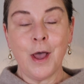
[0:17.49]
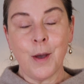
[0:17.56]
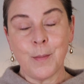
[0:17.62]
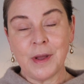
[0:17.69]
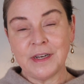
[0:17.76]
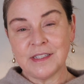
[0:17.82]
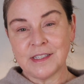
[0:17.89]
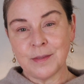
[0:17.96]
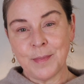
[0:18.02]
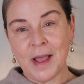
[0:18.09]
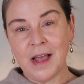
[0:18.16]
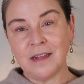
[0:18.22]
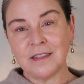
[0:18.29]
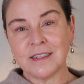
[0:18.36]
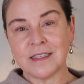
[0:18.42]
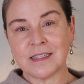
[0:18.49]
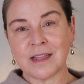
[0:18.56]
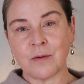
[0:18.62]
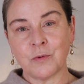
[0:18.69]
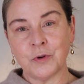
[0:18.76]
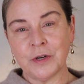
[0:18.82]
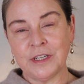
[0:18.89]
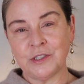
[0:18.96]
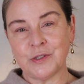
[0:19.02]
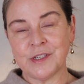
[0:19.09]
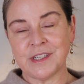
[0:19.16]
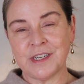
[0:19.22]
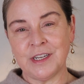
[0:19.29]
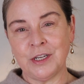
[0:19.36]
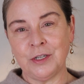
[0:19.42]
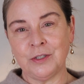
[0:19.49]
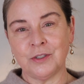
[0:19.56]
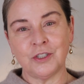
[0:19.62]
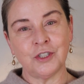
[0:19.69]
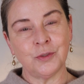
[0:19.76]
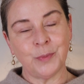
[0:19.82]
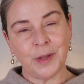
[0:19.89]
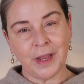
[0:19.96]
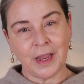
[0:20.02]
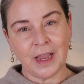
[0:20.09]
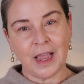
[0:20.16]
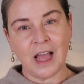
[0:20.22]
But it's the palettes that were interesting to me.